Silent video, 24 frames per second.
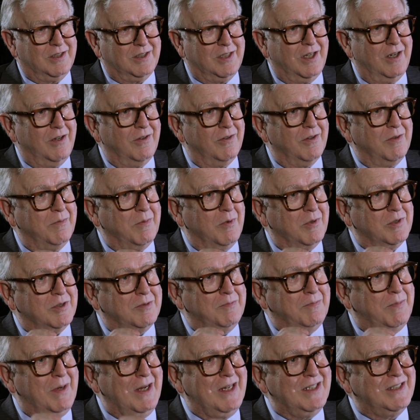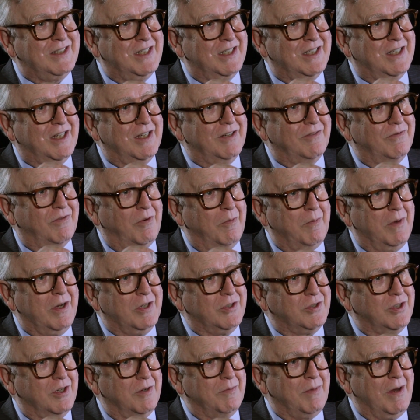tell the most basic
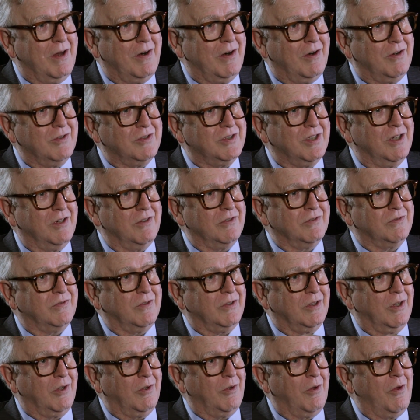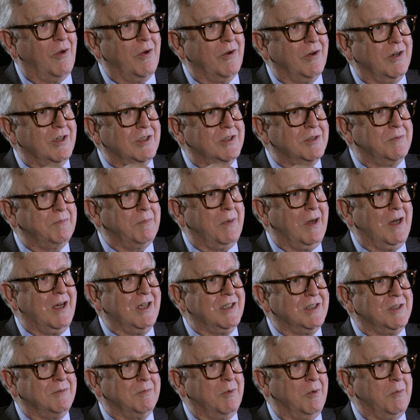information about ourselves for the longest
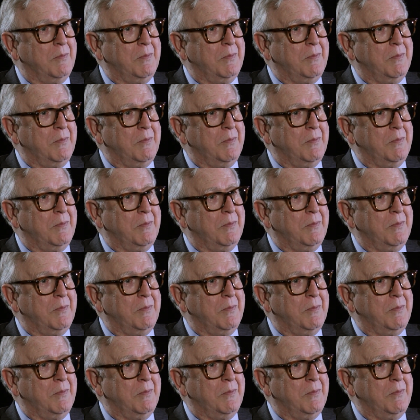possible